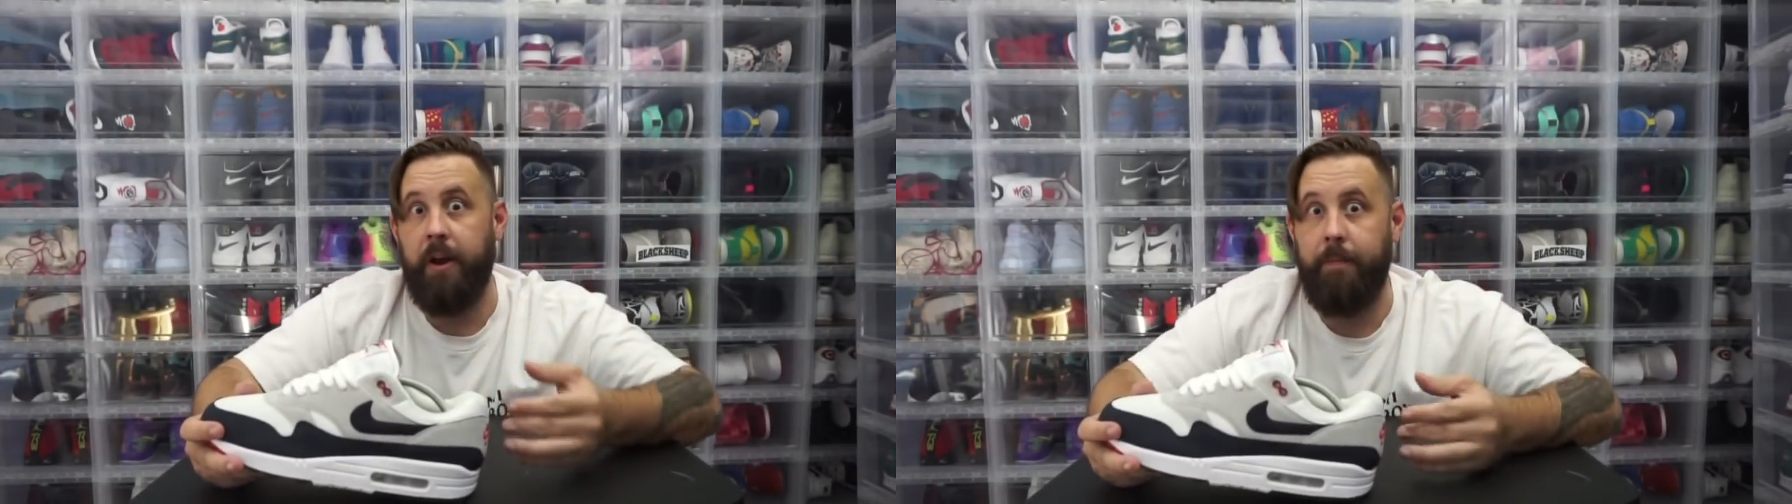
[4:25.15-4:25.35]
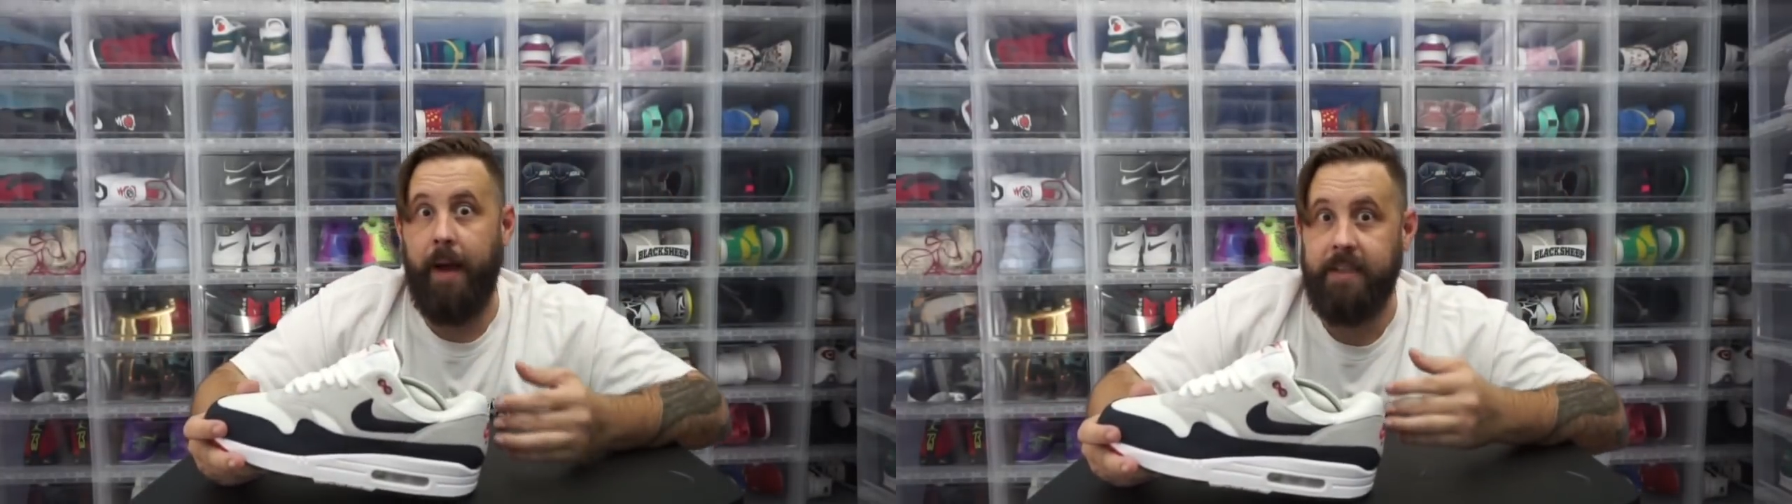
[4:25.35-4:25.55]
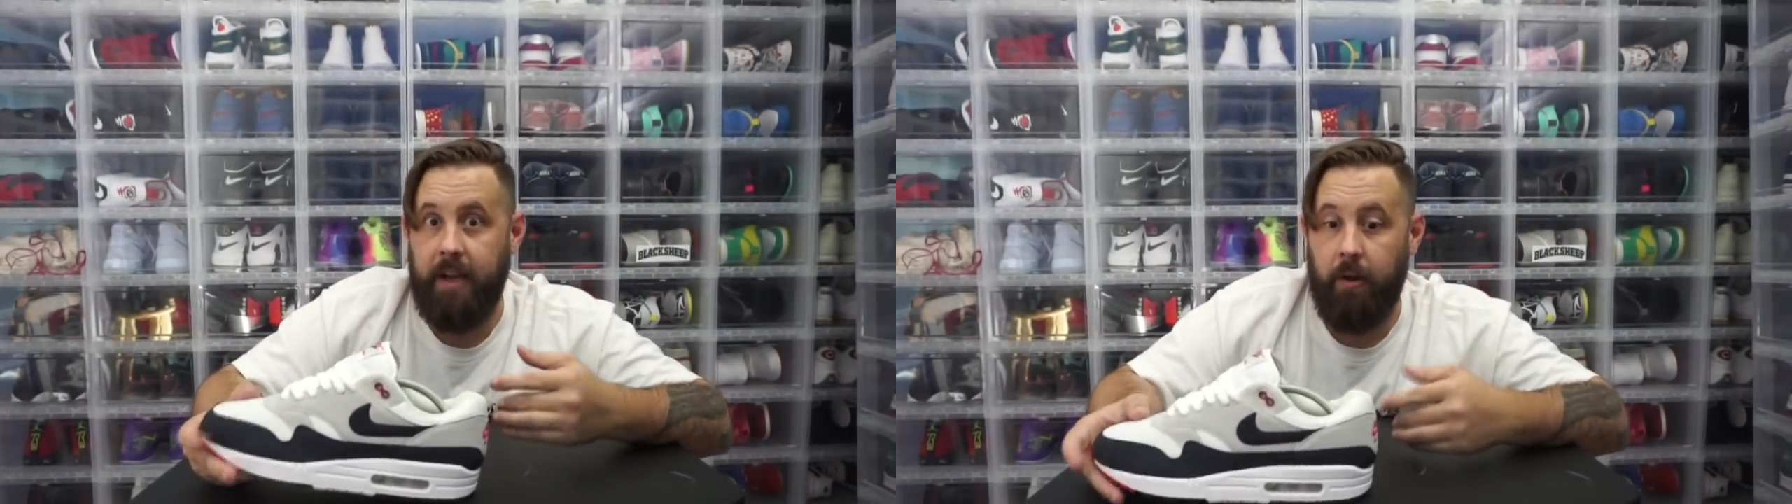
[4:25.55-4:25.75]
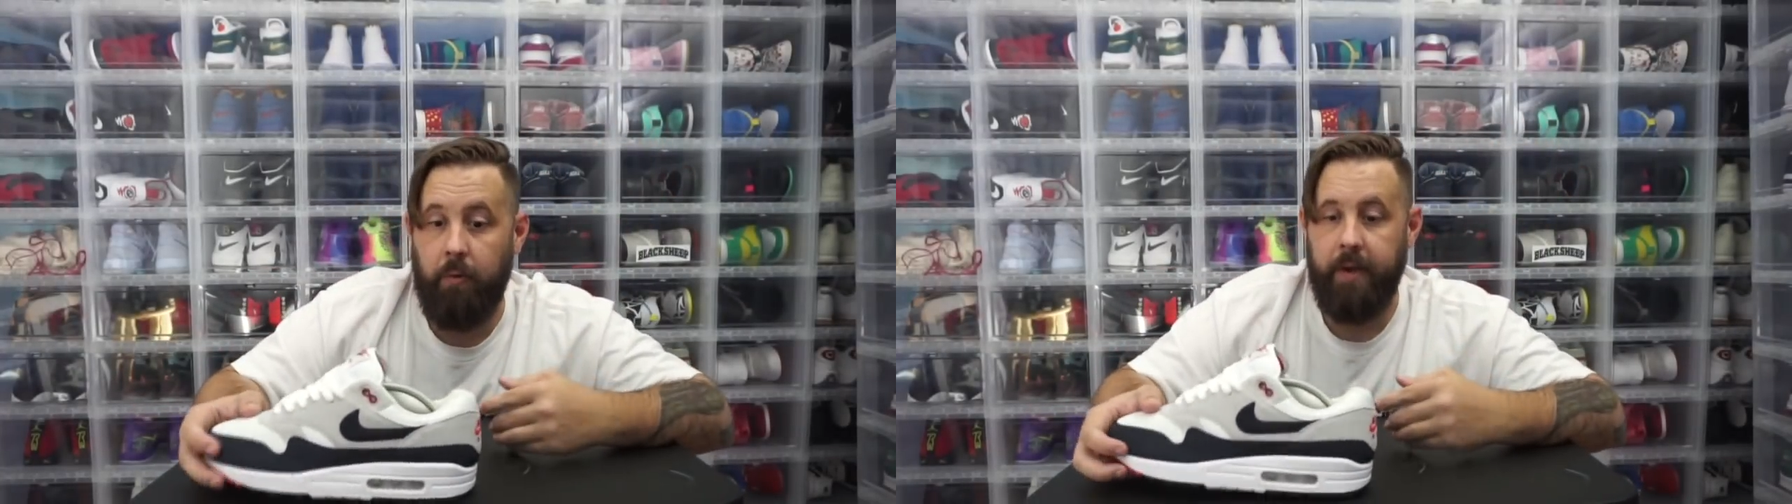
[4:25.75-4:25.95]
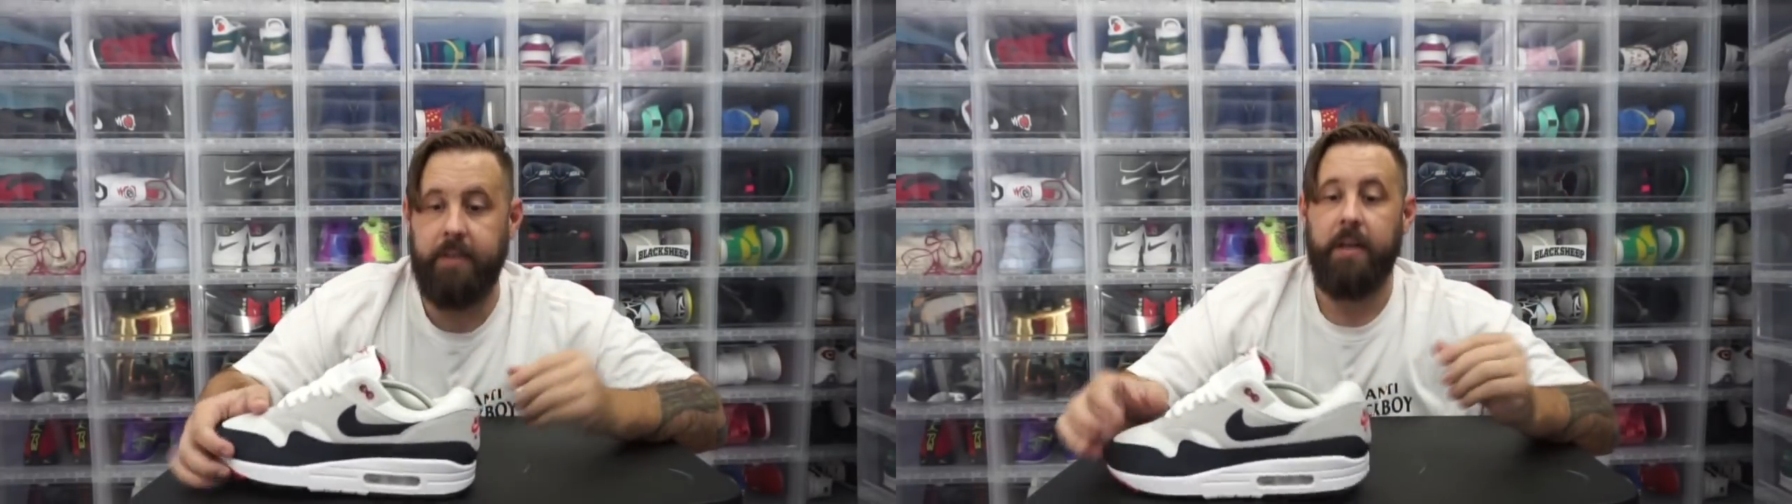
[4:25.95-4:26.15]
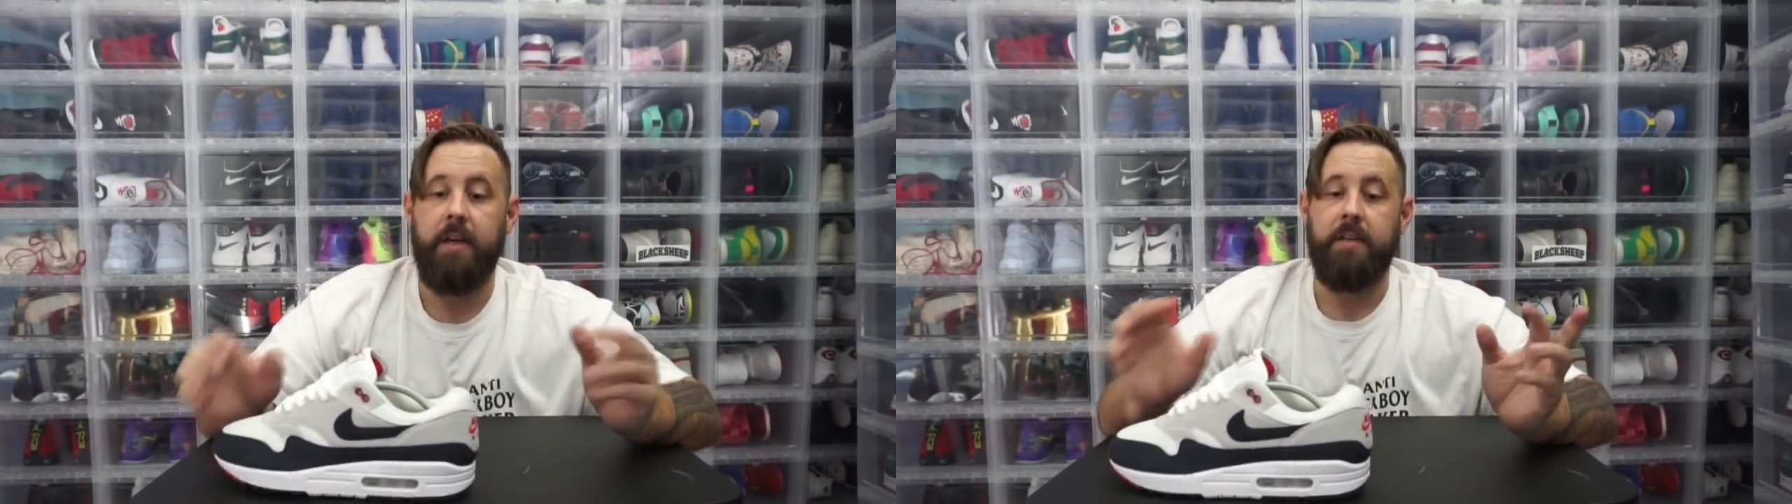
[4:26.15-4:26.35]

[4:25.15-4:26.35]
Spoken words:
Air Max colorways.